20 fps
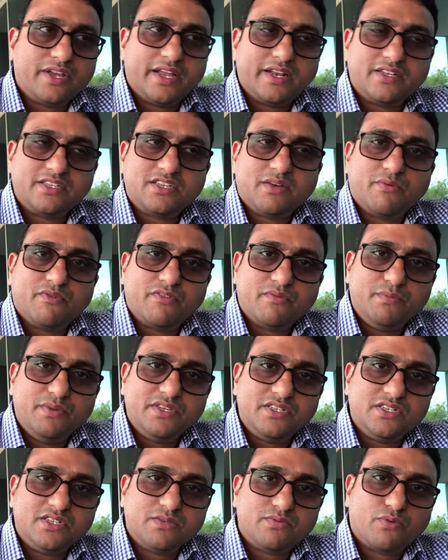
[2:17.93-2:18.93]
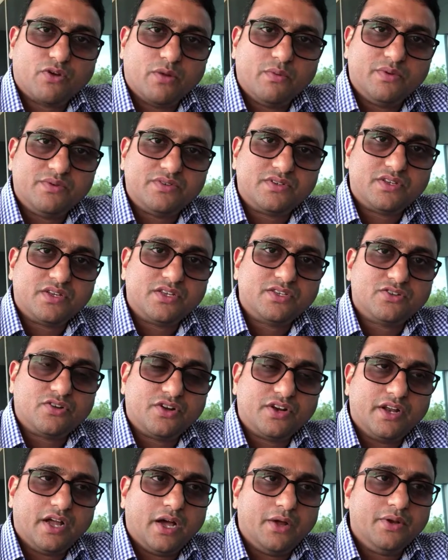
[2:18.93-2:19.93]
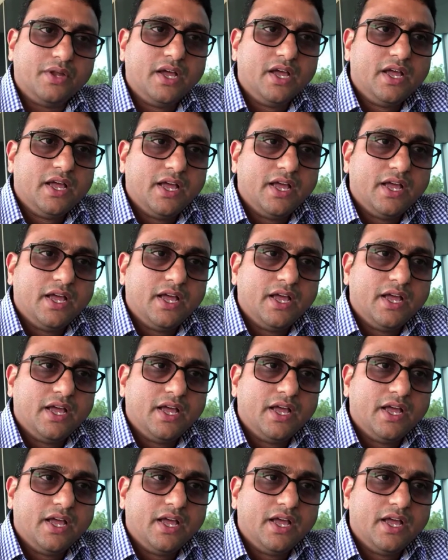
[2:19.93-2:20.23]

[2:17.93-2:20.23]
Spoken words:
get some of the business problems sorted out.